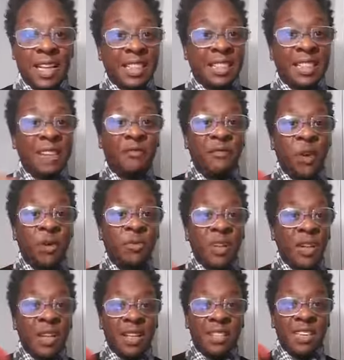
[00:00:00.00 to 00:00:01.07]
they voting,
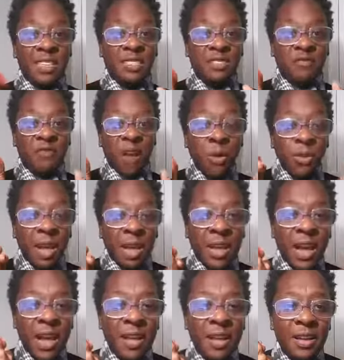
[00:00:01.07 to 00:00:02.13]
this voting,
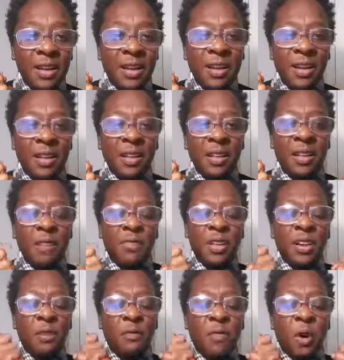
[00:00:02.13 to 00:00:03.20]

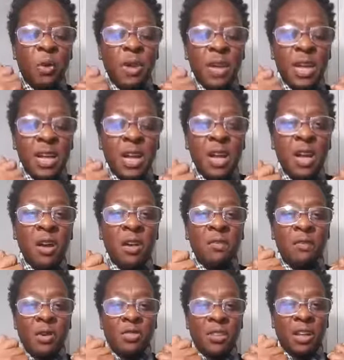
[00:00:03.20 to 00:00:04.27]
they're voting for their